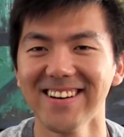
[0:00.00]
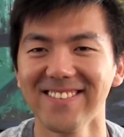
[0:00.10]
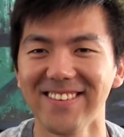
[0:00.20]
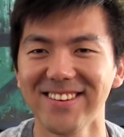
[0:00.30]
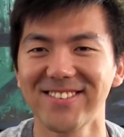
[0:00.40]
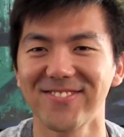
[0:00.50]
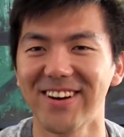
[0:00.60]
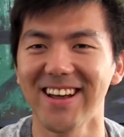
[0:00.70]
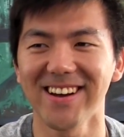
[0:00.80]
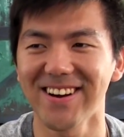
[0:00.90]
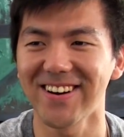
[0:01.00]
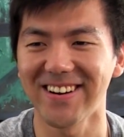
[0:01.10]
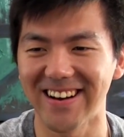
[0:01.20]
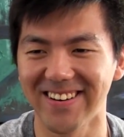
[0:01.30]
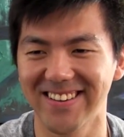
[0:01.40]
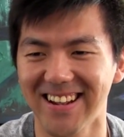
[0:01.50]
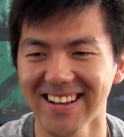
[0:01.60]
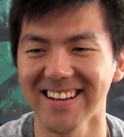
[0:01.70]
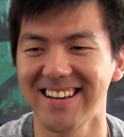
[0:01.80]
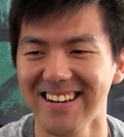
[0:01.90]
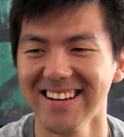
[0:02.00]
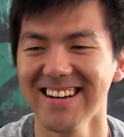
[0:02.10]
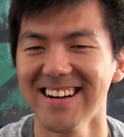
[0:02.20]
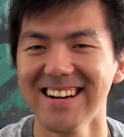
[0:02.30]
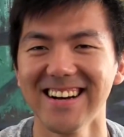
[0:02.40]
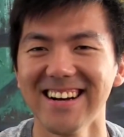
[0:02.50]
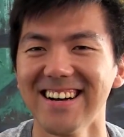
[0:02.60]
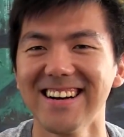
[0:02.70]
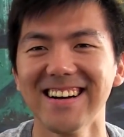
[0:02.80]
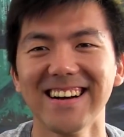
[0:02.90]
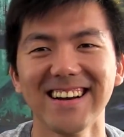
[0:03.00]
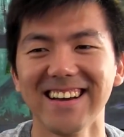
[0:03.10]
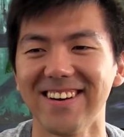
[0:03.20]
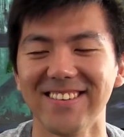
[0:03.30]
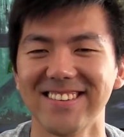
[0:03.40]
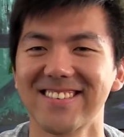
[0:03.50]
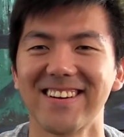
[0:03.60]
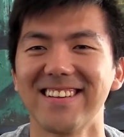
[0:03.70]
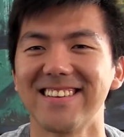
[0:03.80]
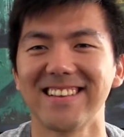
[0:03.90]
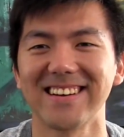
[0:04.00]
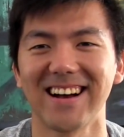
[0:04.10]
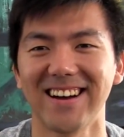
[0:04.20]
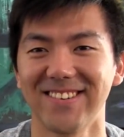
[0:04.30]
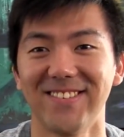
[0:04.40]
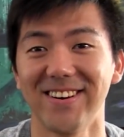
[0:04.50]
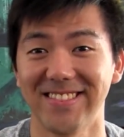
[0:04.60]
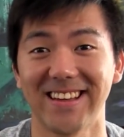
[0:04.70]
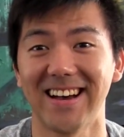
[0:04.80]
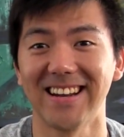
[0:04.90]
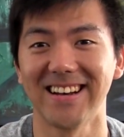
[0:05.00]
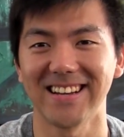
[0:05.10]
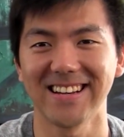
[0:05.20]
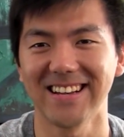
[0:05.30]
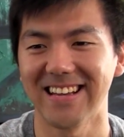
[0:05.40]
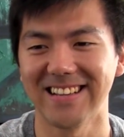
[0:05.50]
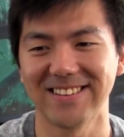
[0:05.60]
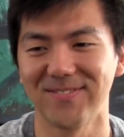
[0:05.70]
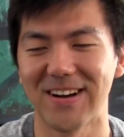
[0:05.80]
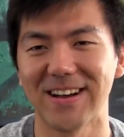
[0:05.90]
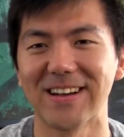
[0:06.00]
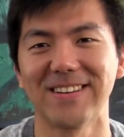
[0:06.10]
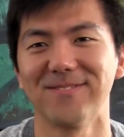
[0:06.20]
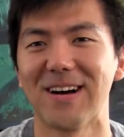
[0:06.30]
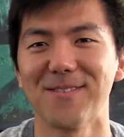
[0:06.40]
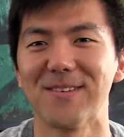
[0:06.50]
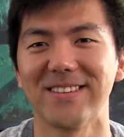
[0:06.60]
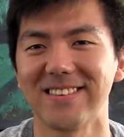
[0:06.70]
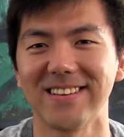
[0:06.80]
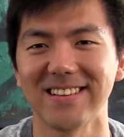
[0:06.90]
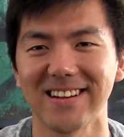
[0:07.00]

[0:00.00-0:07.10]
which when I heard I was like It was crazy. Like, I don't want that. It's my business. I